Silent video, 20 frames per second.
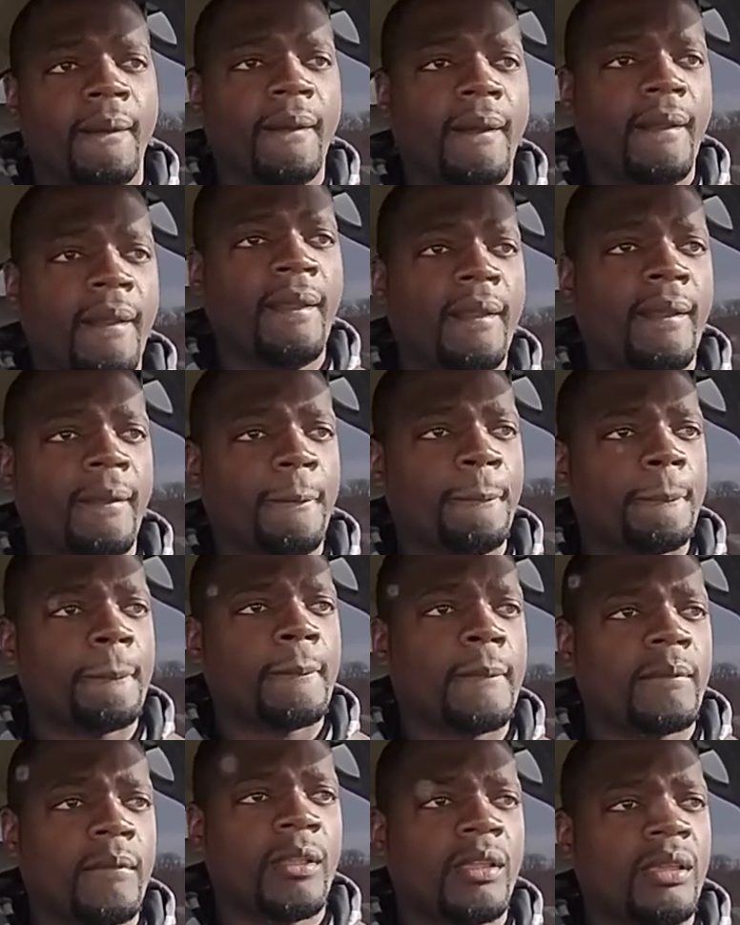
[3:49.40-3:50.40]

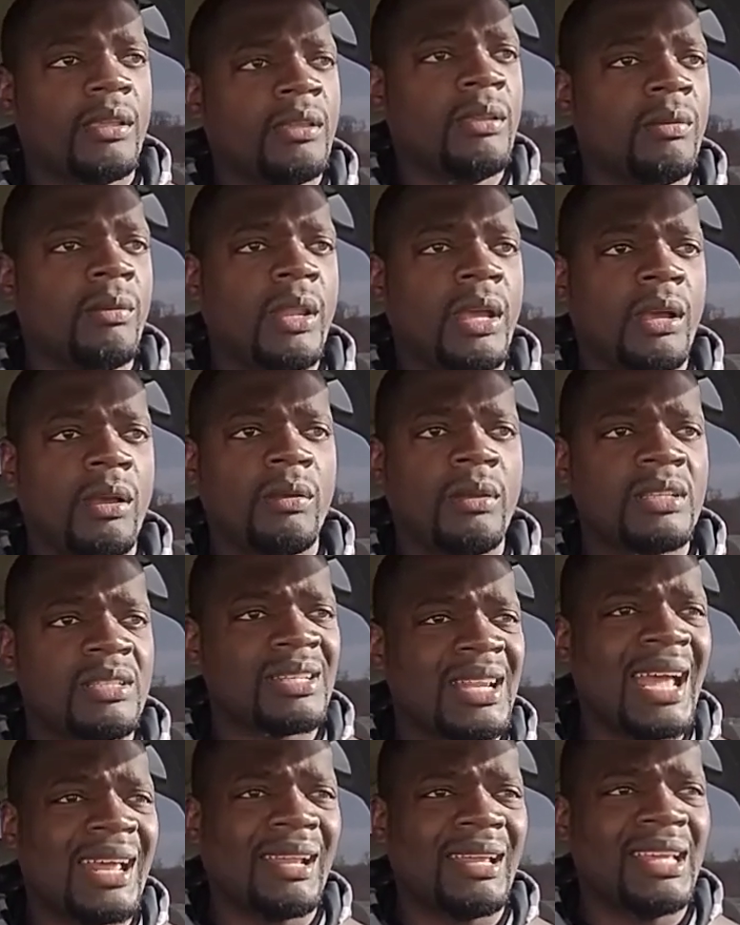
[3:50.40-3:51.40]
And, you know, it's
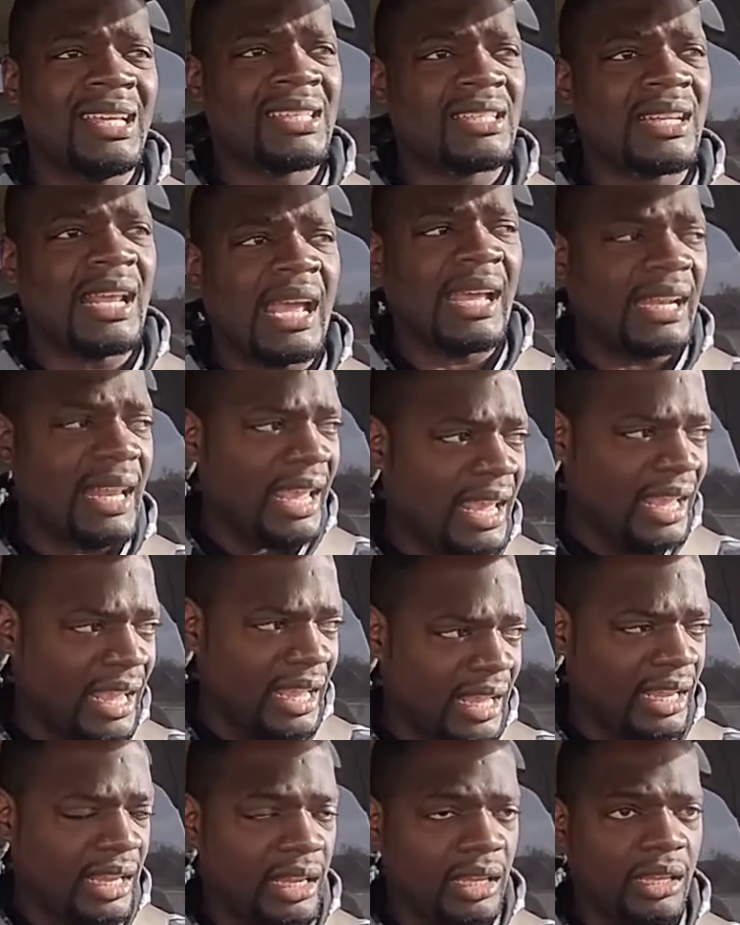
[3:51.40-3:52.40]
not a, it's not
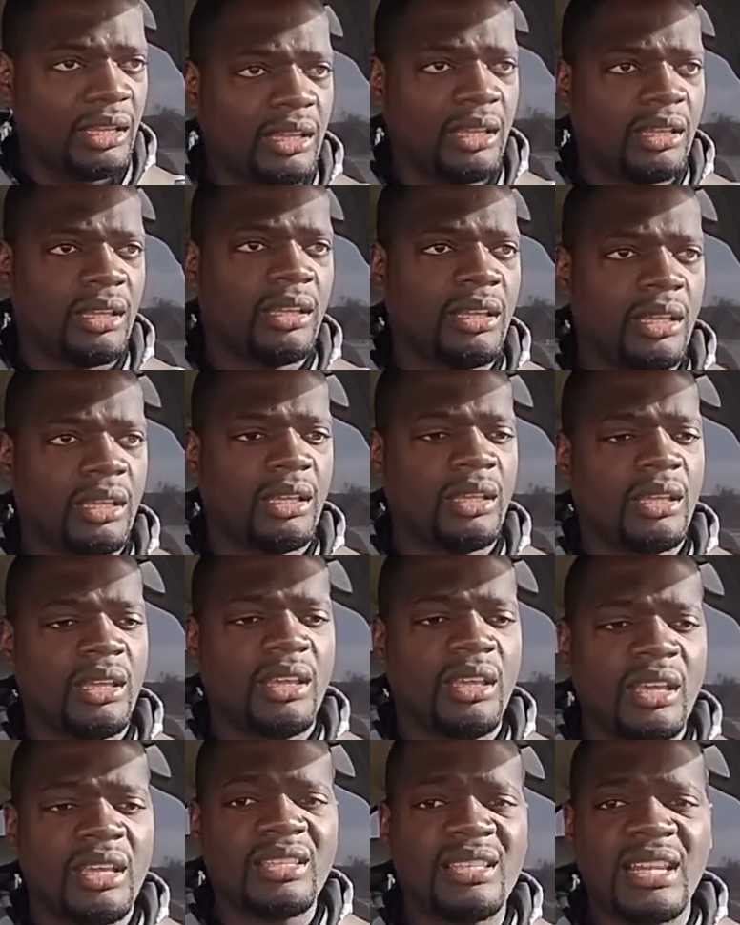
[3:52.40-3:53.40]
a,
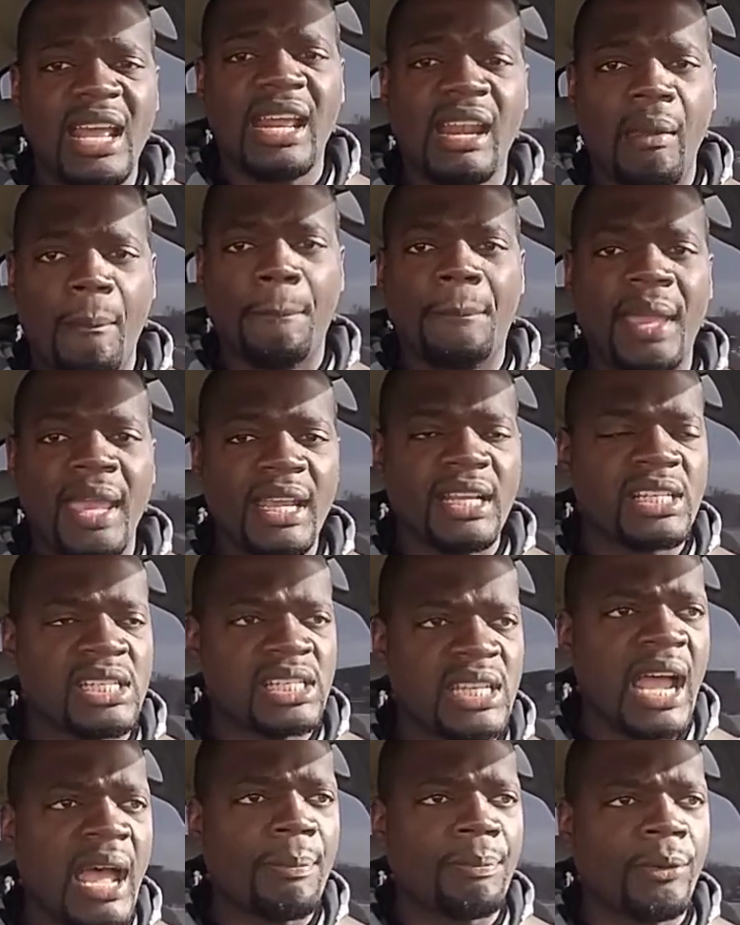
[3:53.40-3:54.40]
it's not a big
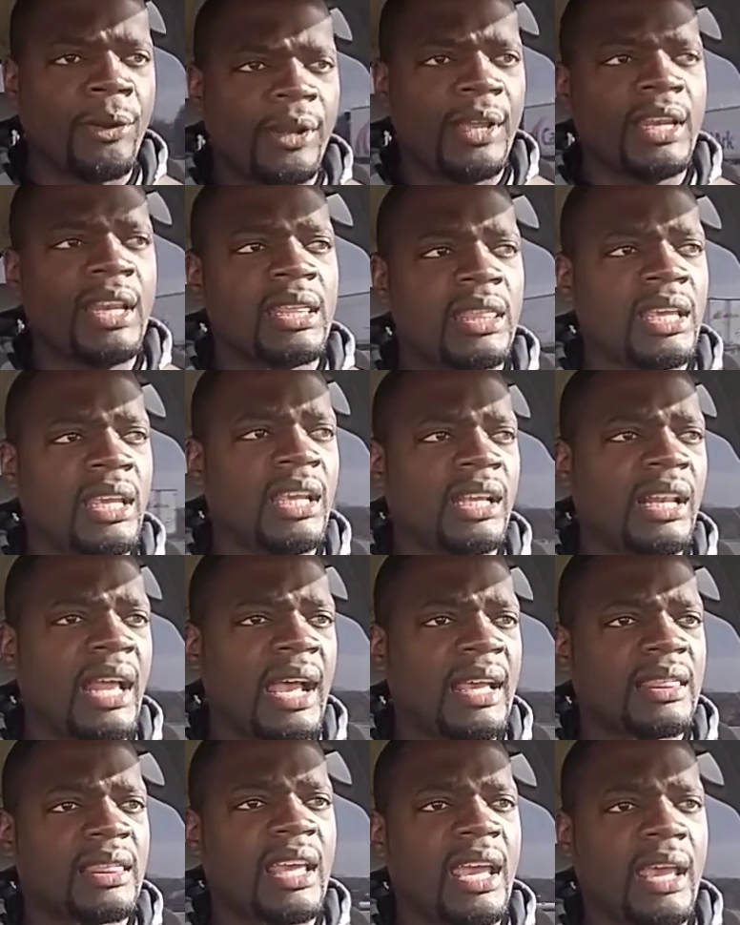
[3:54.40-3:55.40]
shop or anything
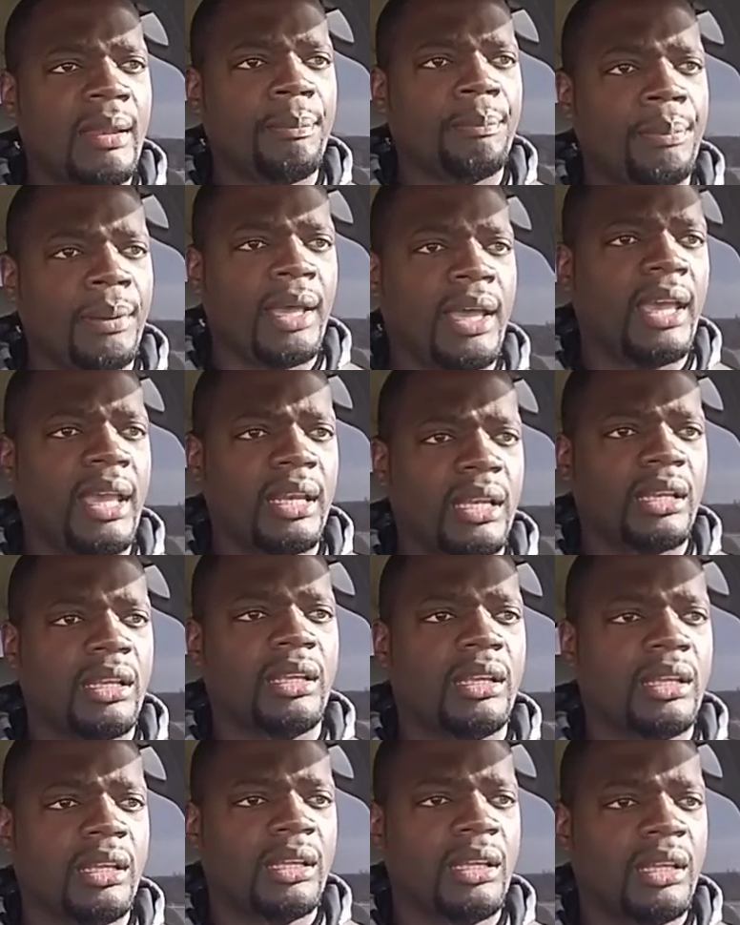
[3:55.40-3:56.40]
like that, but
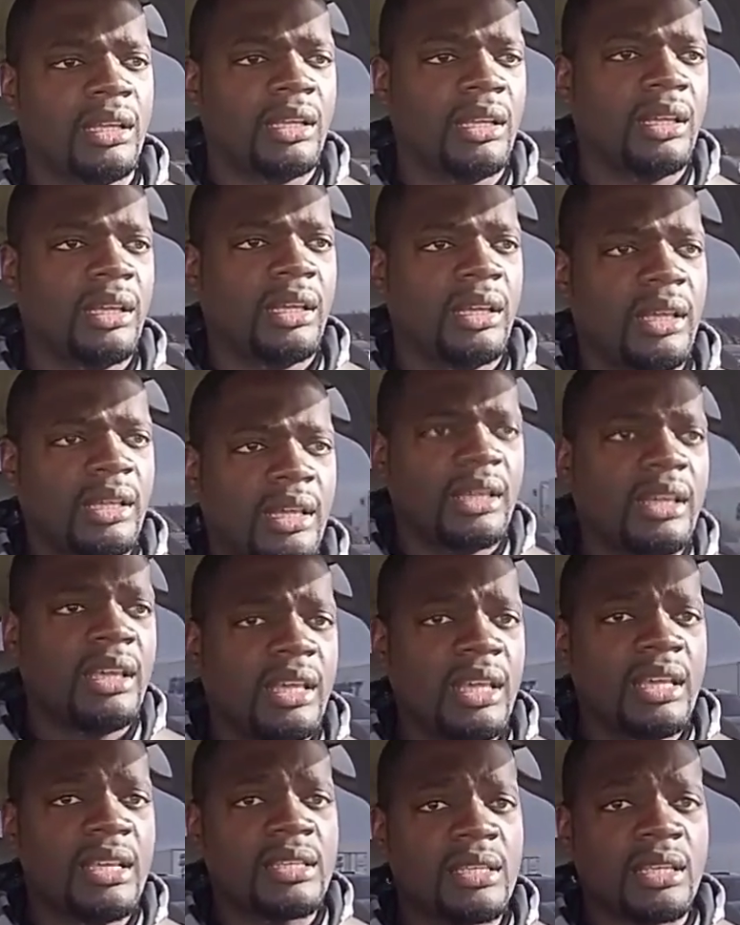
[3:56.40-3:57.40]

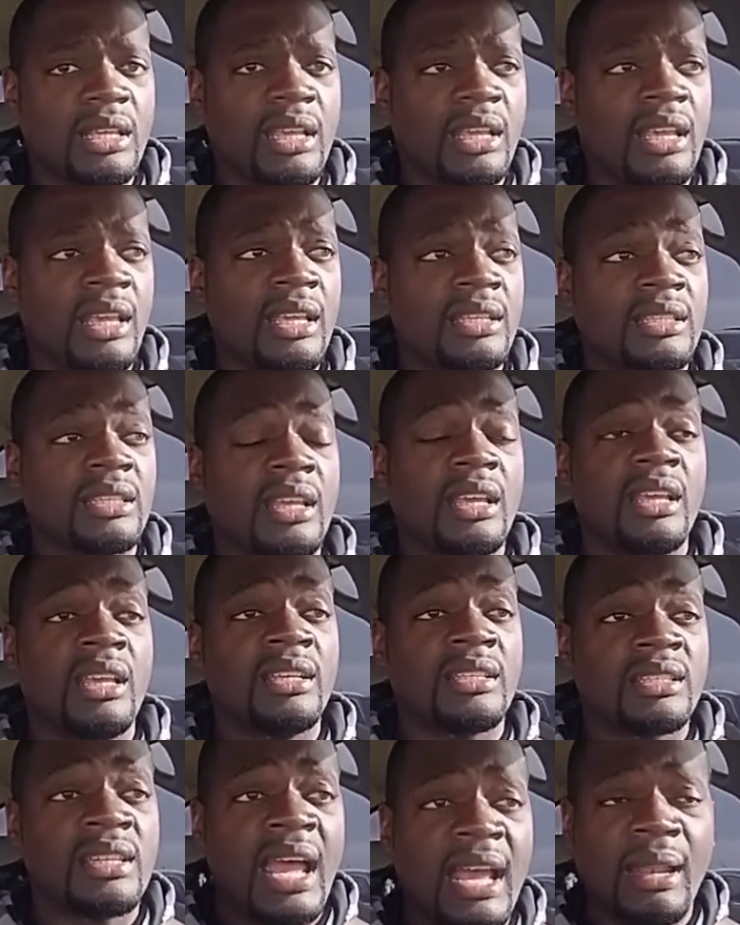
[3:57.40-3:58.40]
it's it's
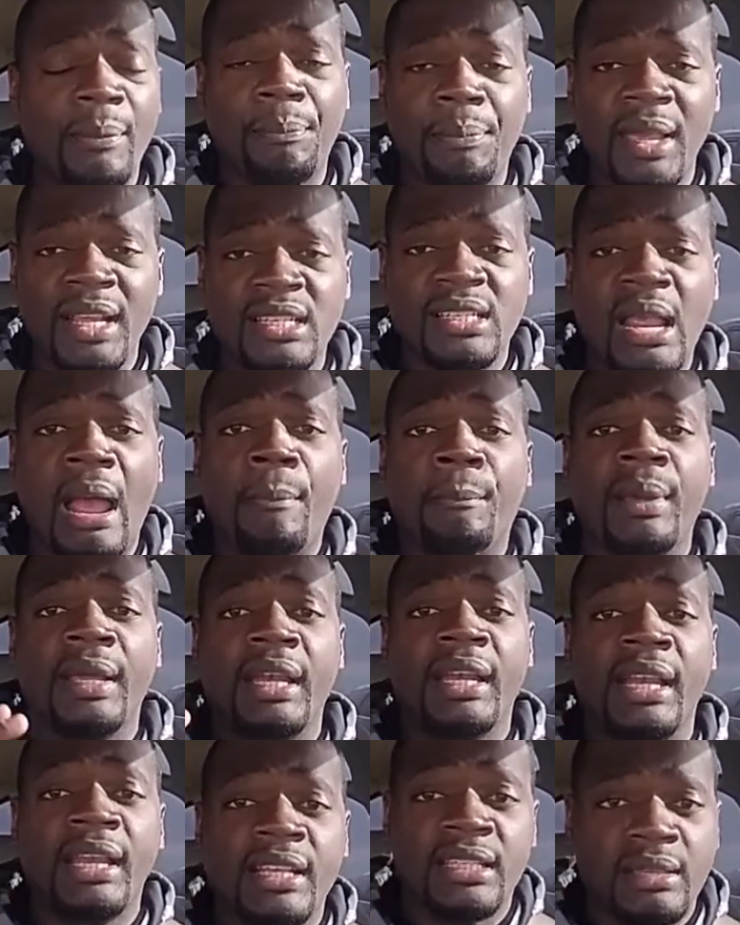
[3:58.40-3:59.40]
it's not a big shop, but
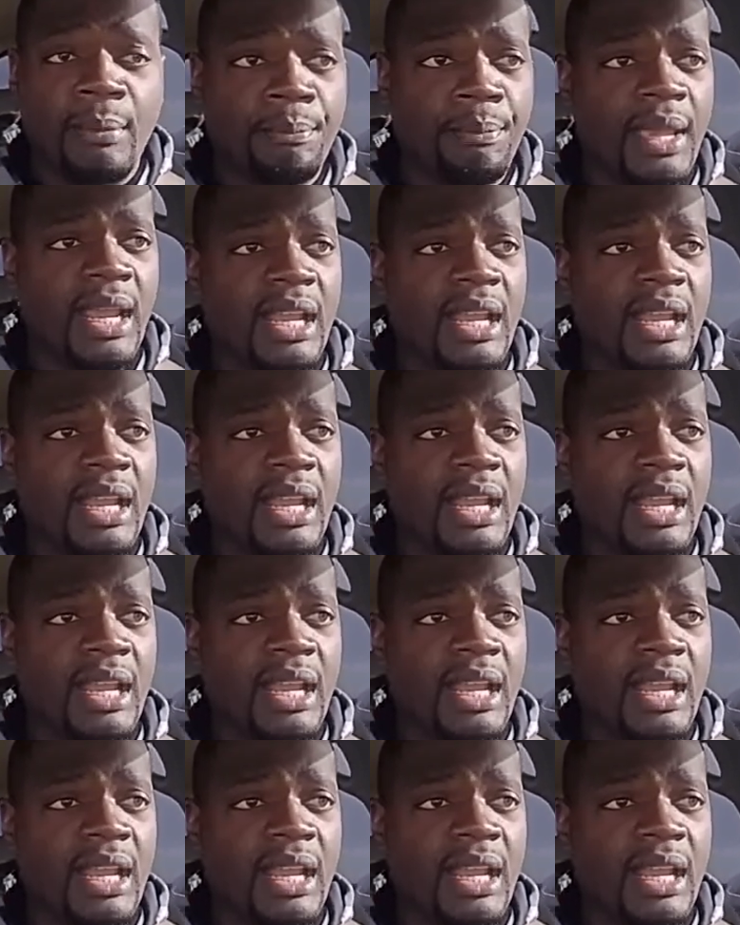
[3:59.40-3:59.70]
it is a big